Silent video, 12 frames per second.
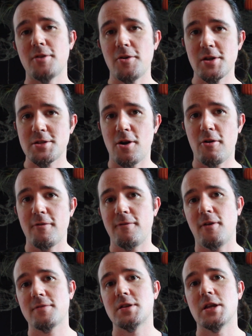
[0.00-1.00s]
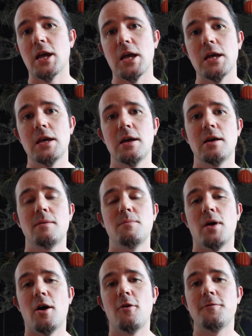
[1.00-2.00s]
No guitar involved today,
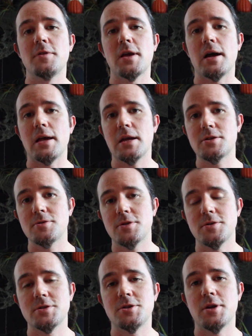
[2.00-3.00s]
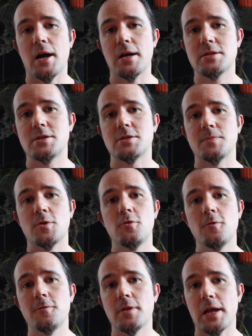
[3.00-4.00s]
but hopefully I introduced you guys to some
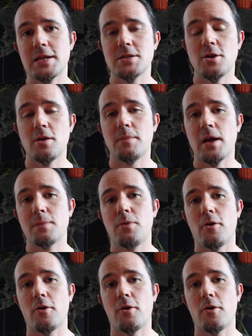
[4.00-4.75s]
cool flicks so you can make